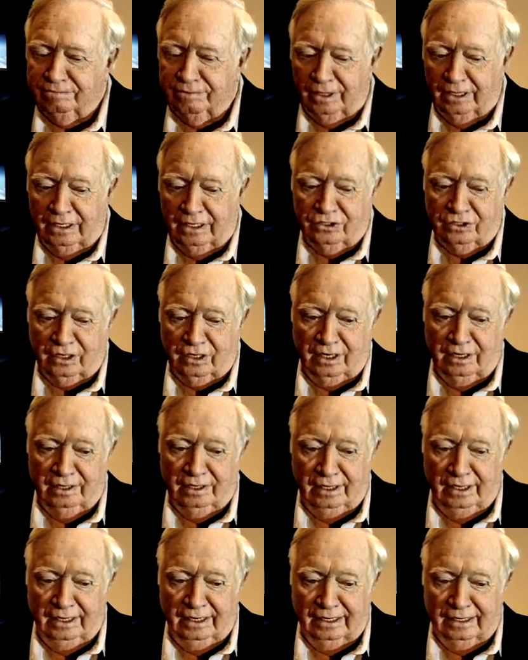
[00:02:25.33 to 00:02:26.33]
Felix, and
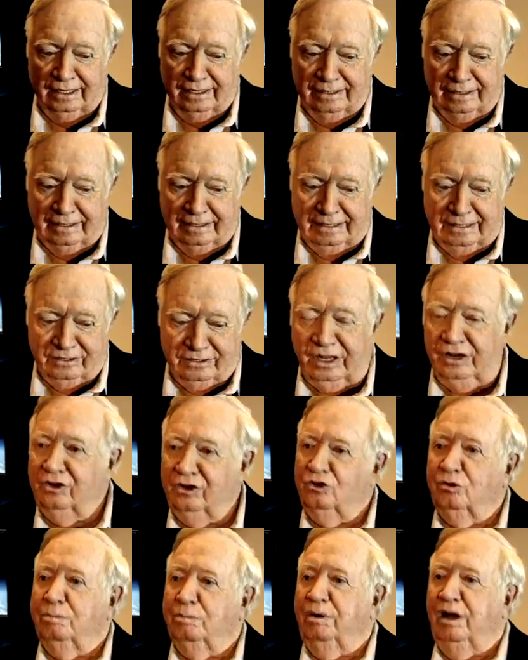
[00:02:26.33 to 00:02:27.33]
the uh,
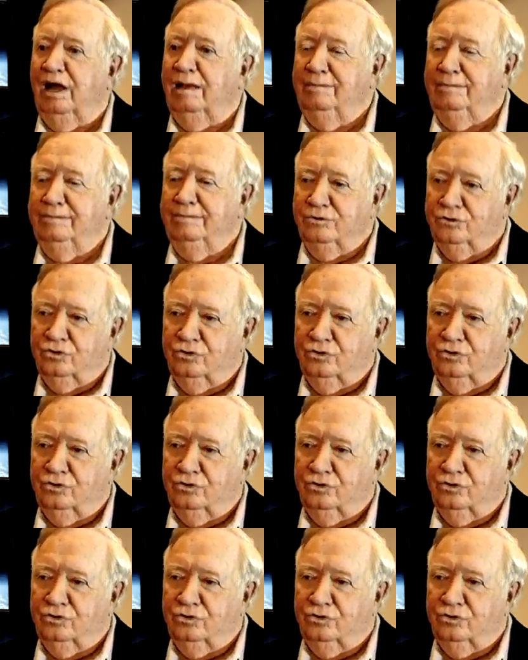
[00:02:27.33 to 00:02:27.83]
technical problems